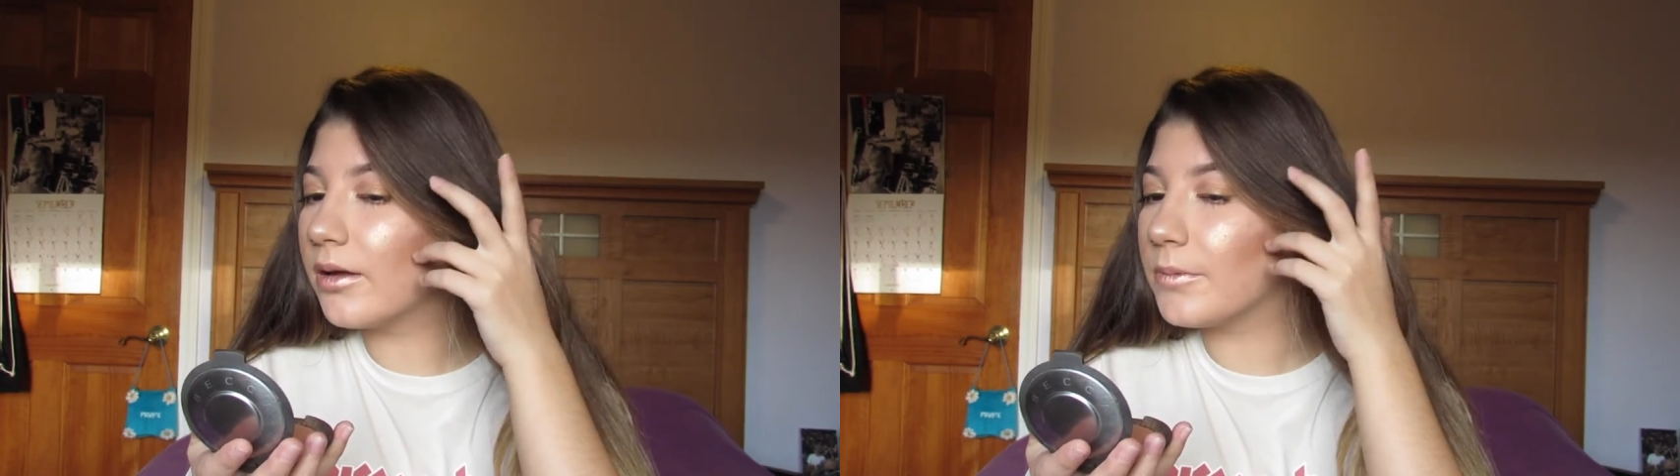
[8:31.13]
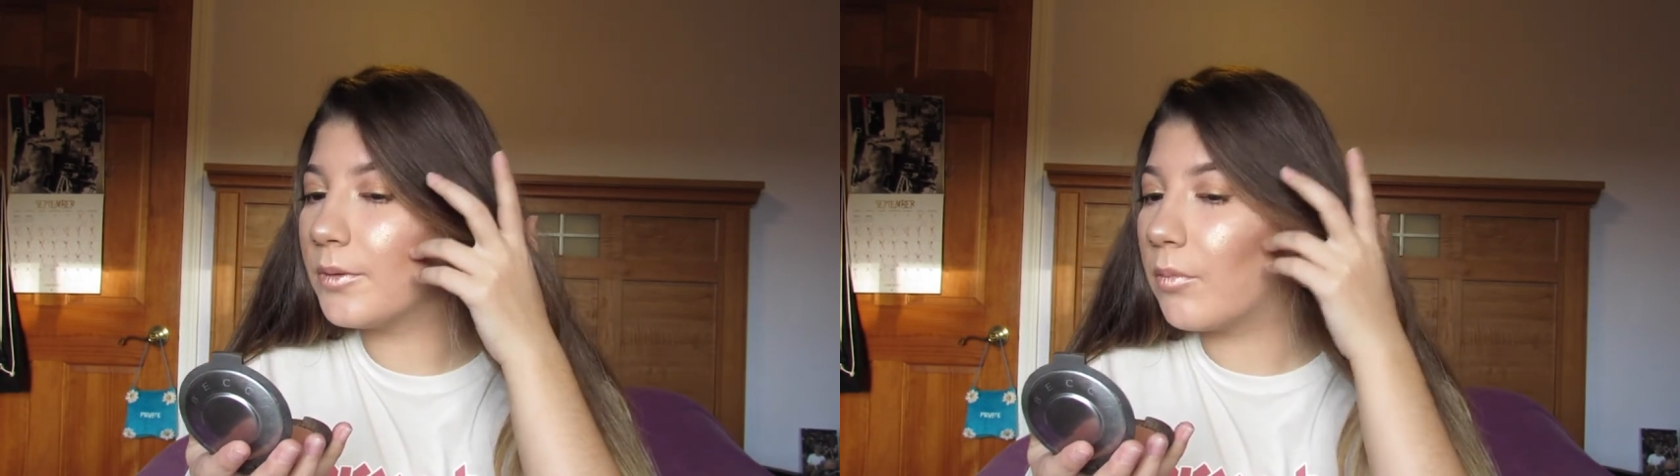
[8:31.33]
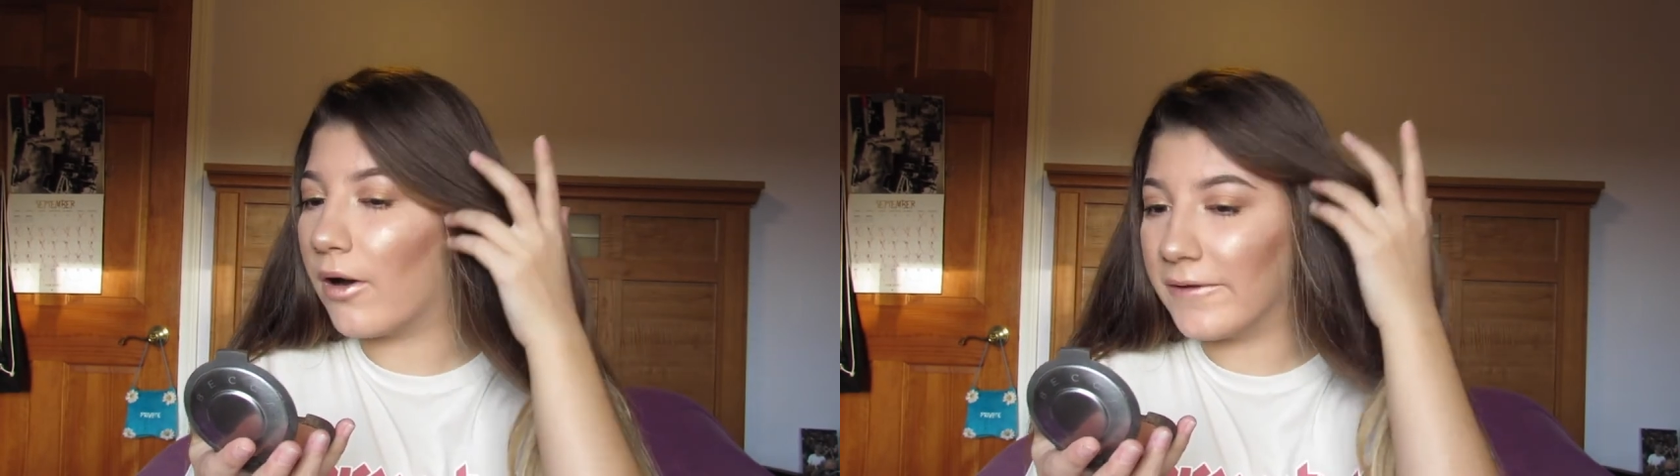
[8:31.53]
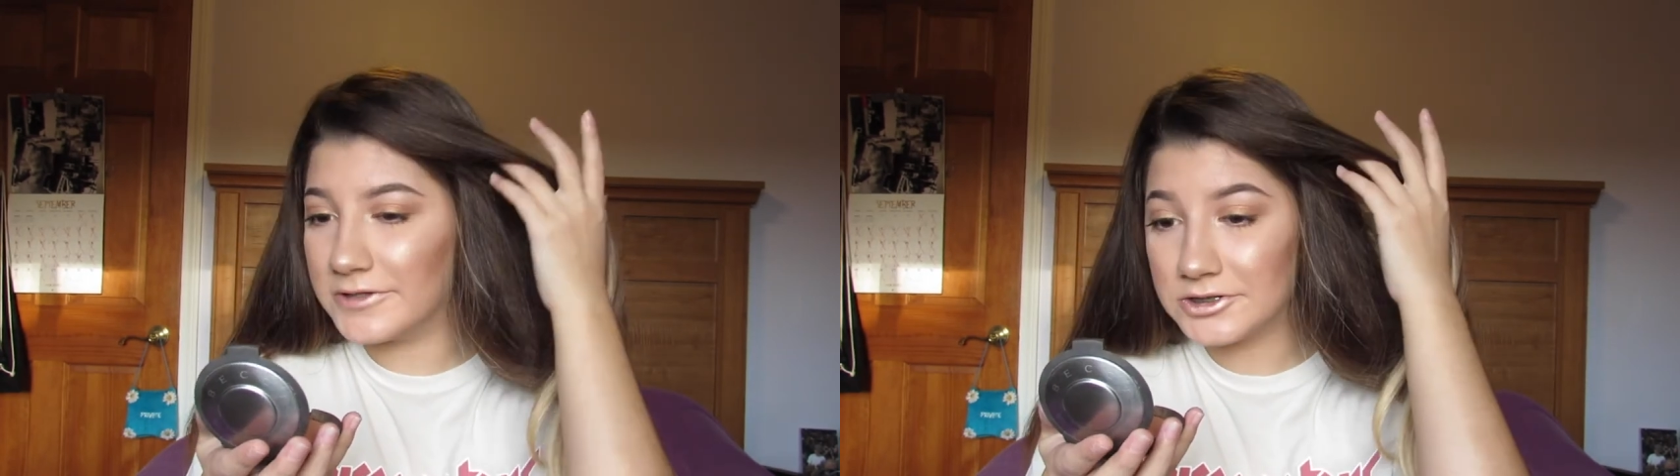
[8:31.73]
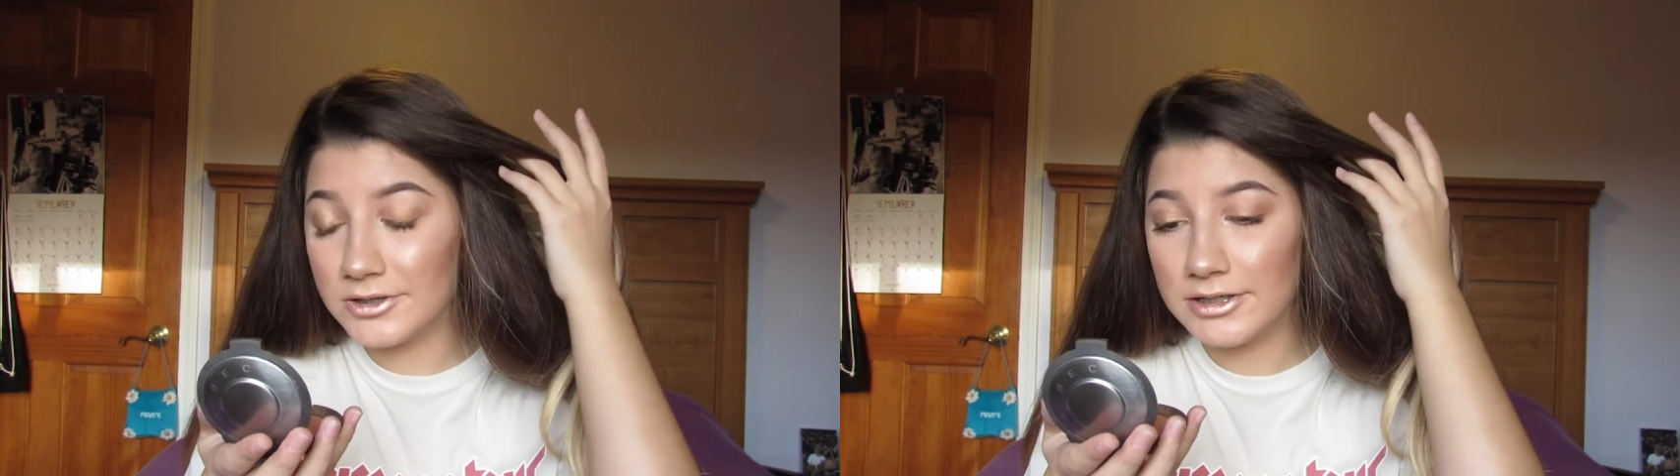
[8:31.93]
up the
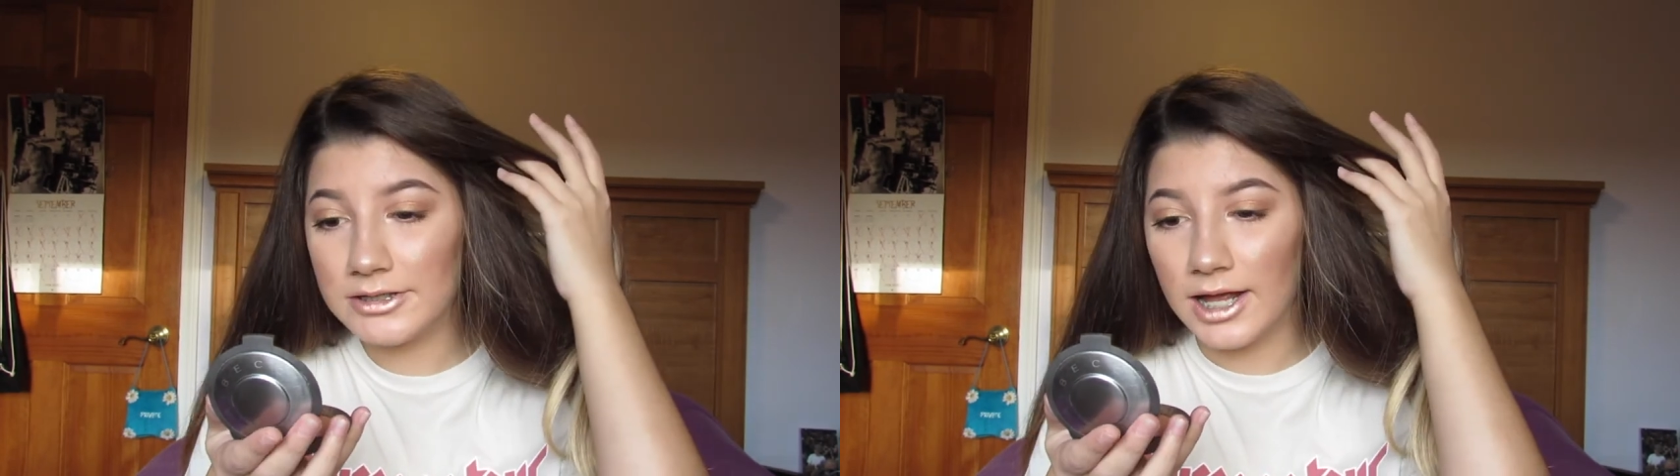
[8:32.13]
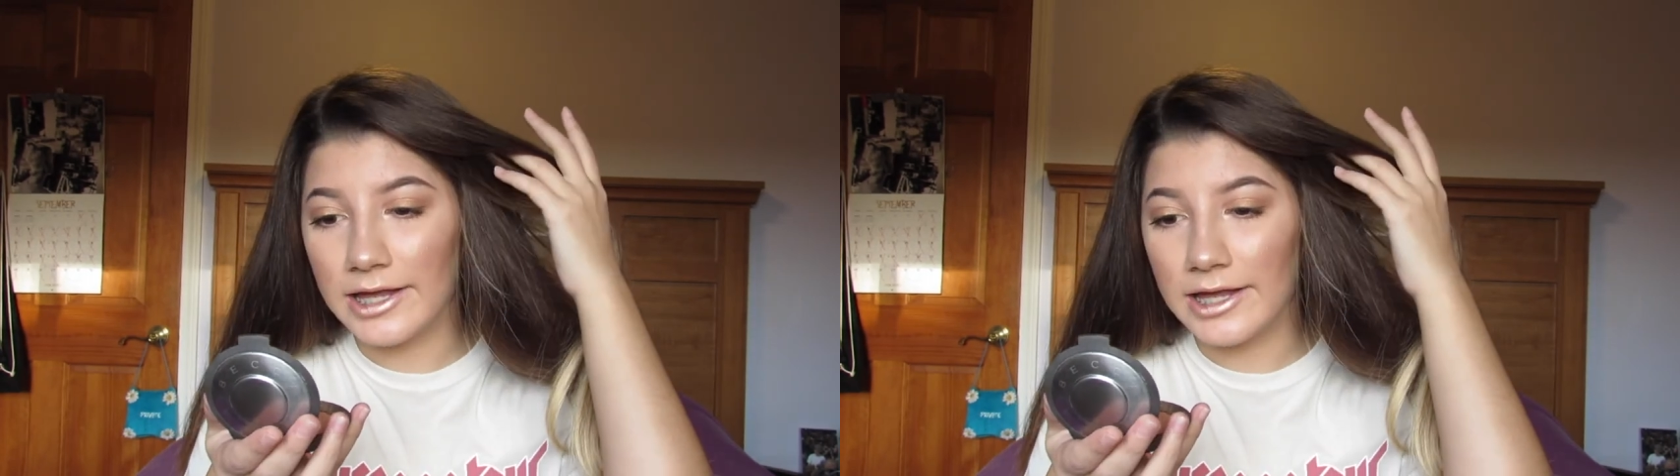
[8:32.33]
bronzer right here,